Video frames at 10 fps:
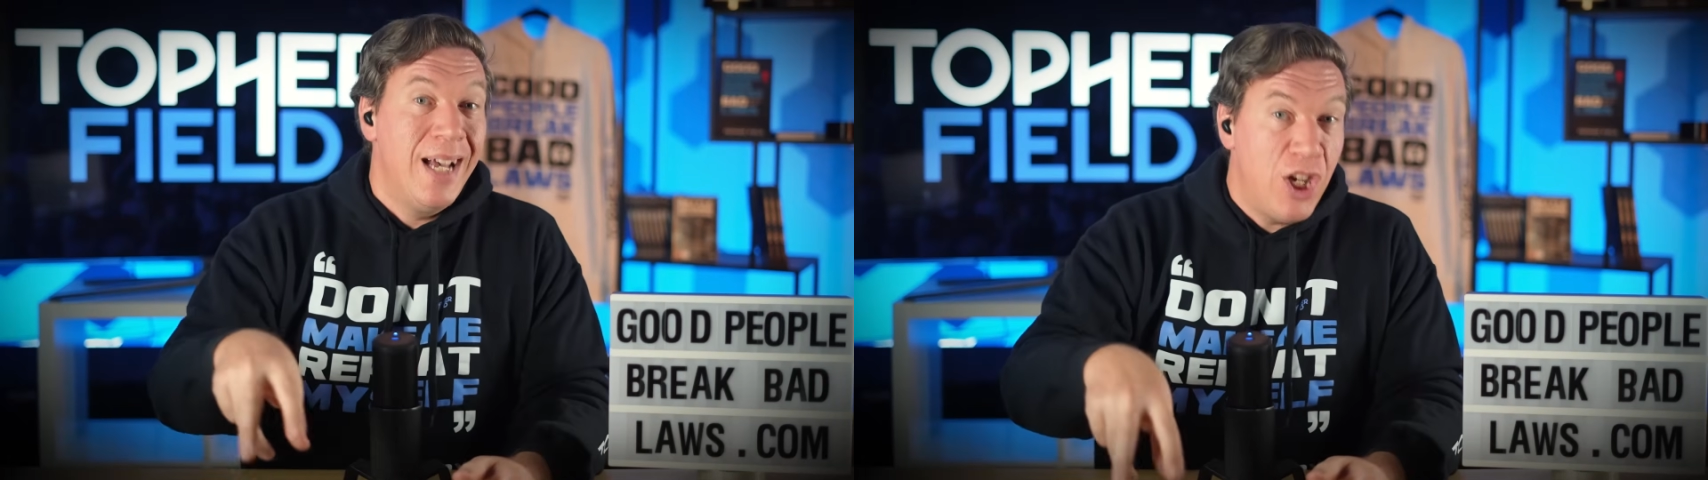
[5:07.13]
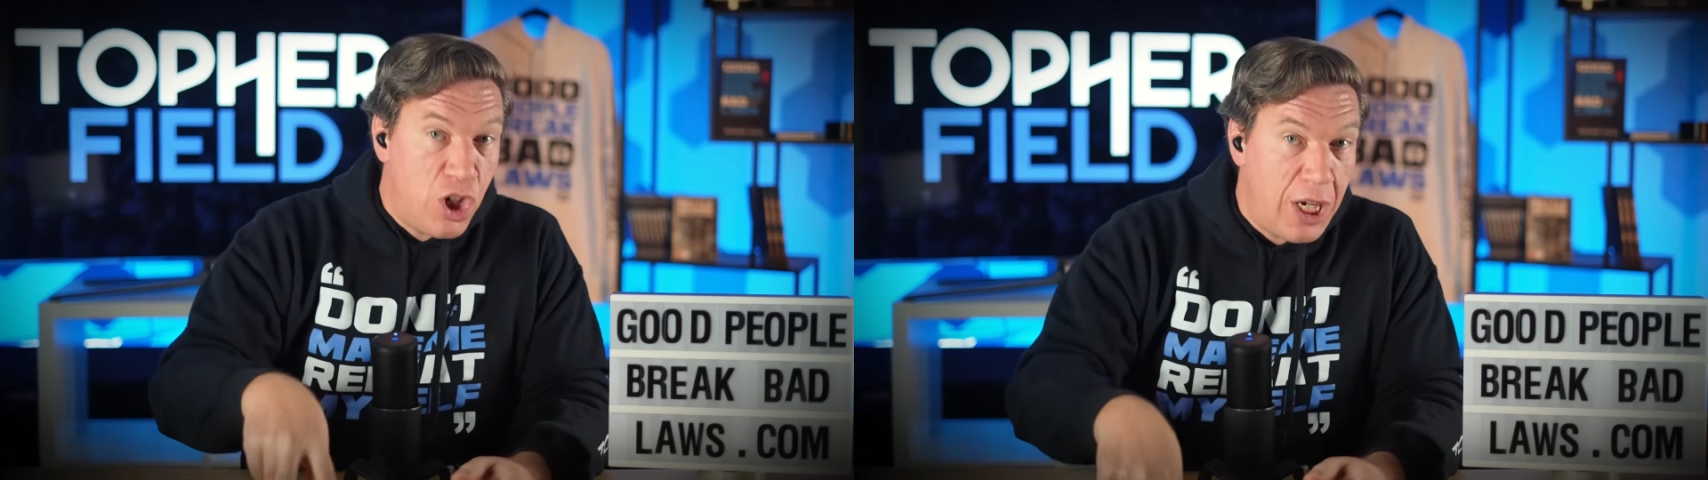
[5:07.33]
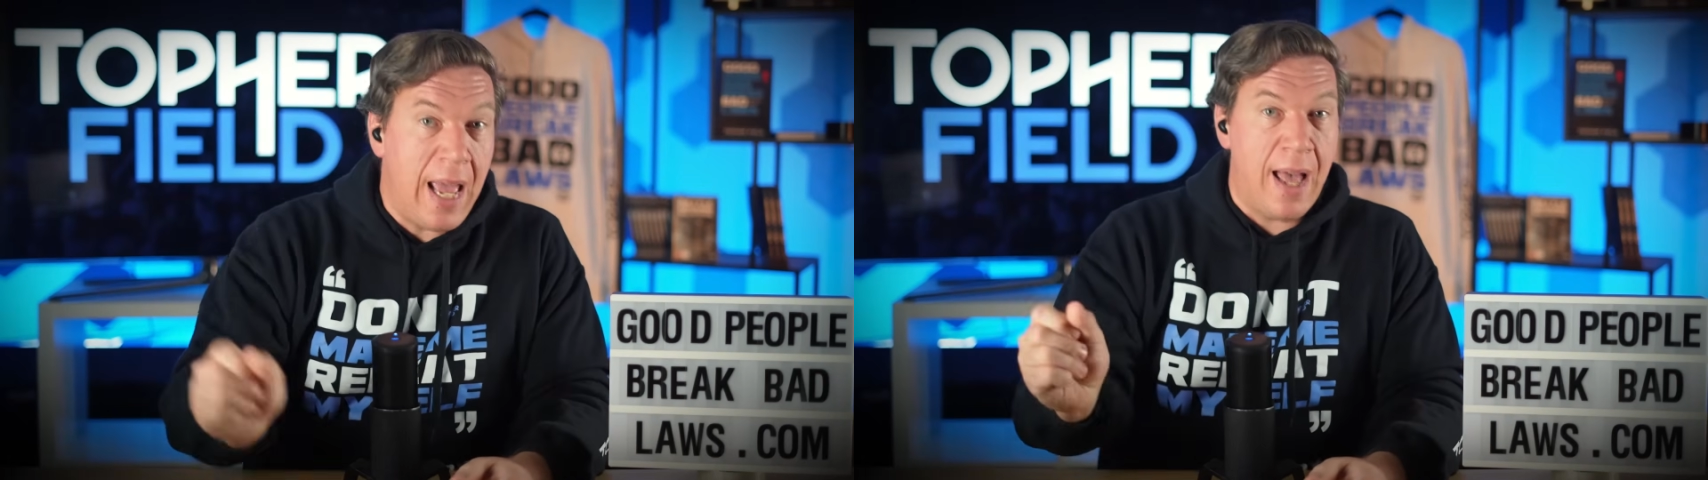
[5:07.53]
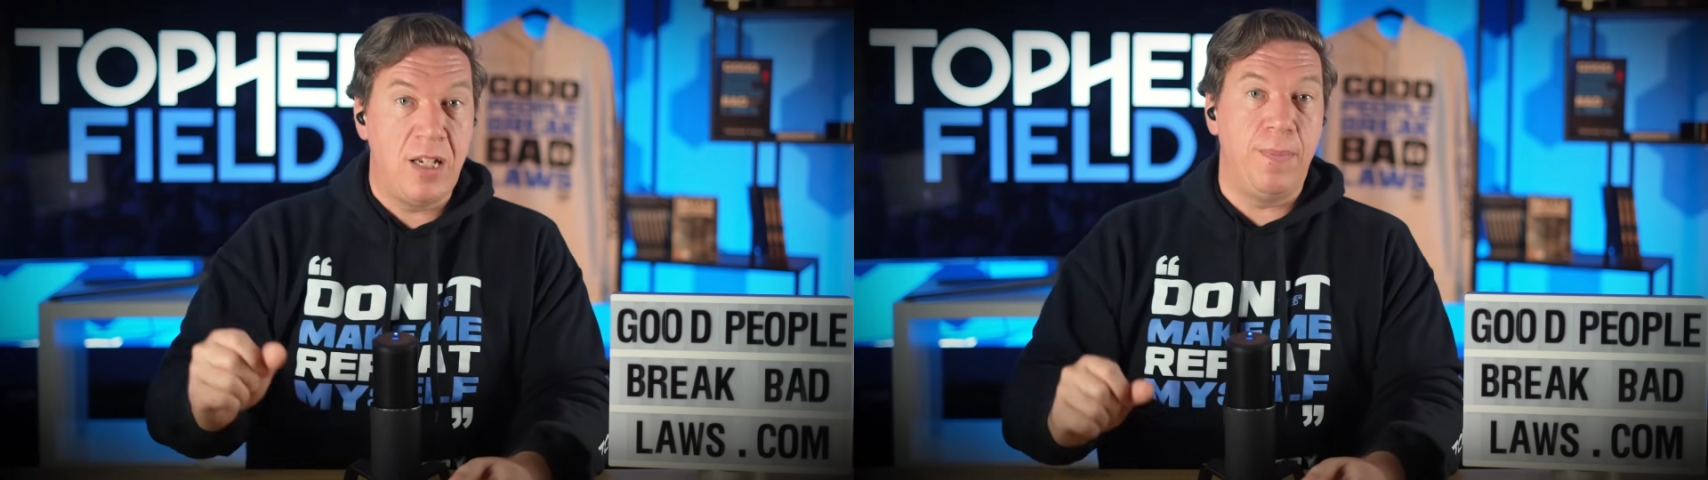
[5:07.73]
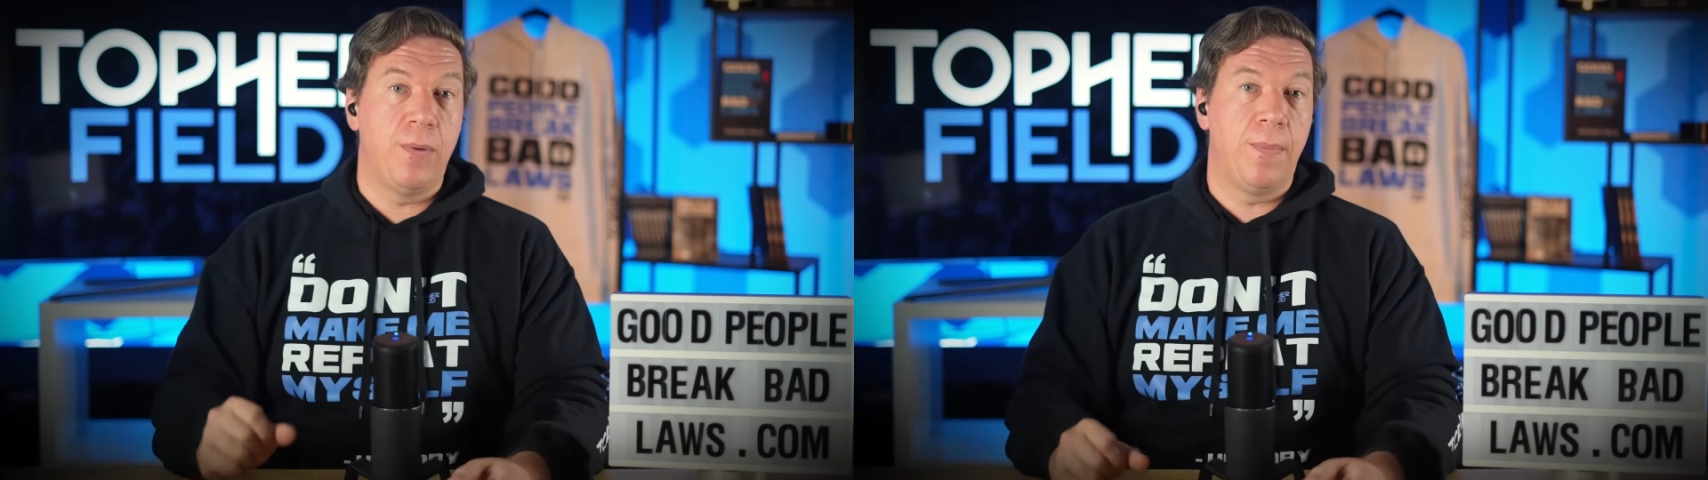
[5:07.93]
she had
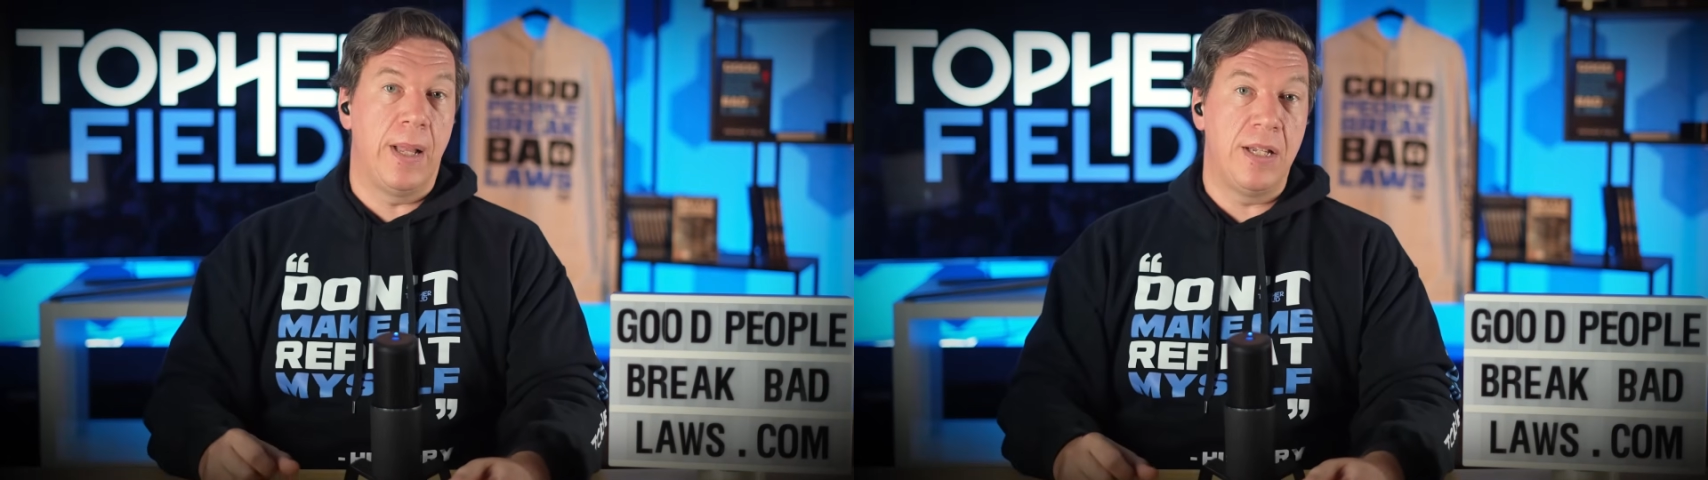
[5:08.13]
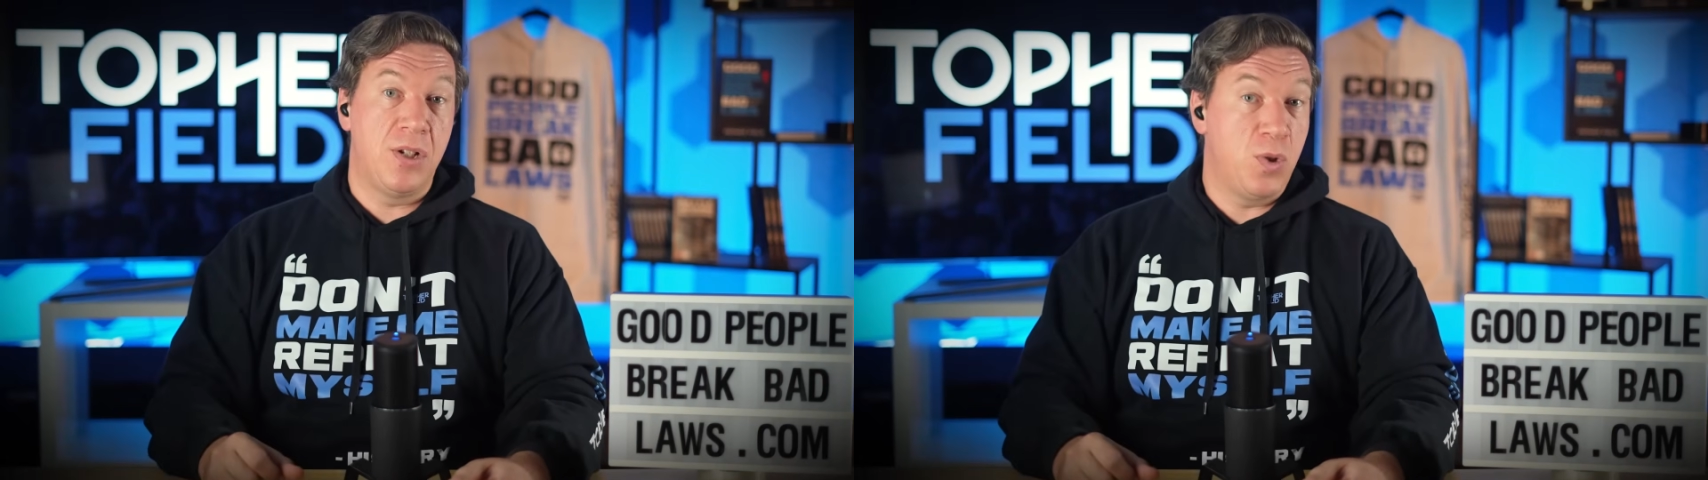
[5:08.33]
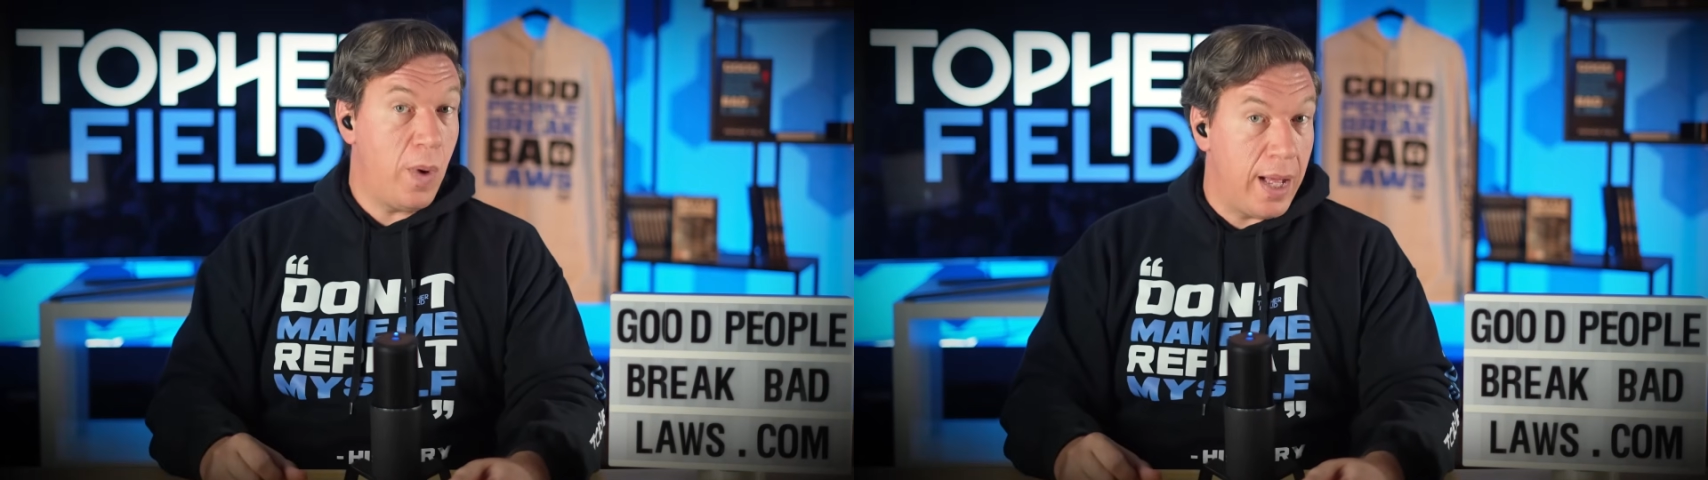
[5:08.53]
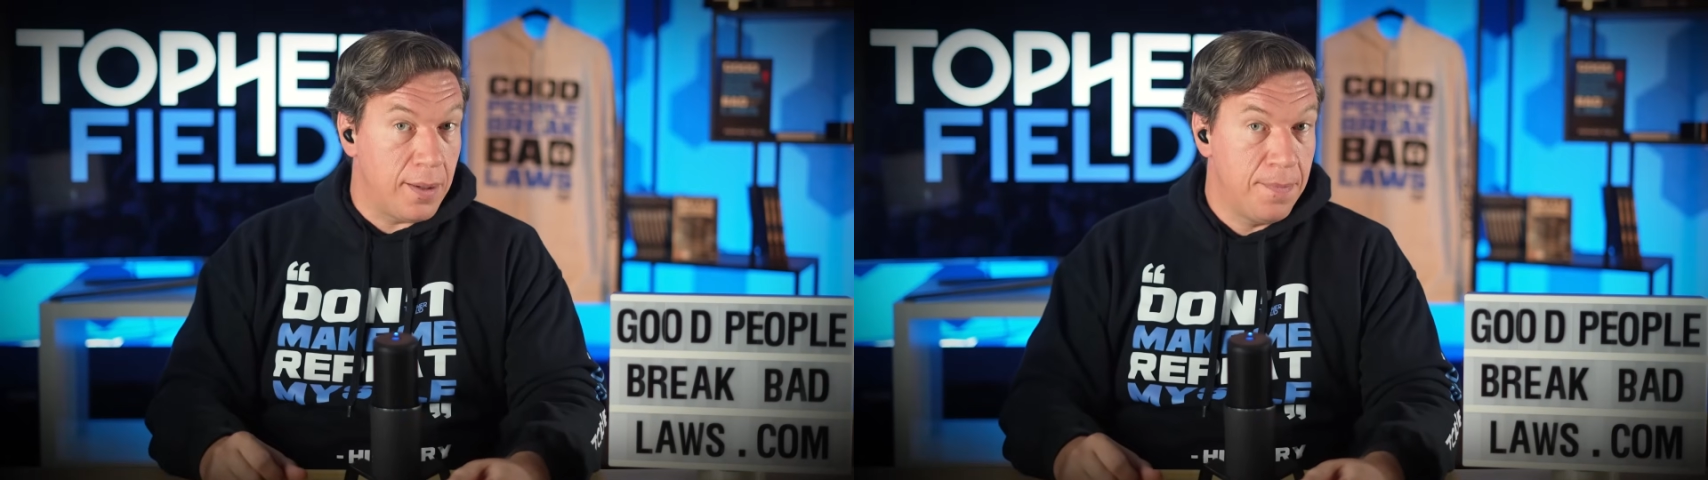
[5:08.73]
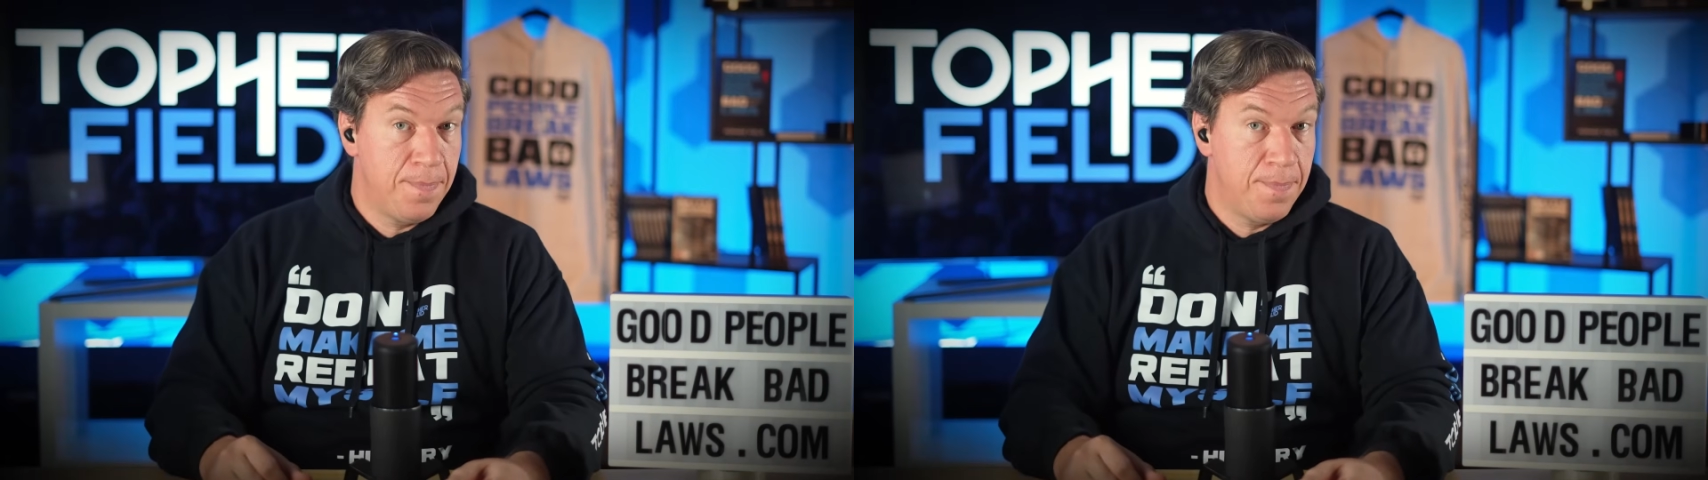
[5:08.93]
to be replaced as well.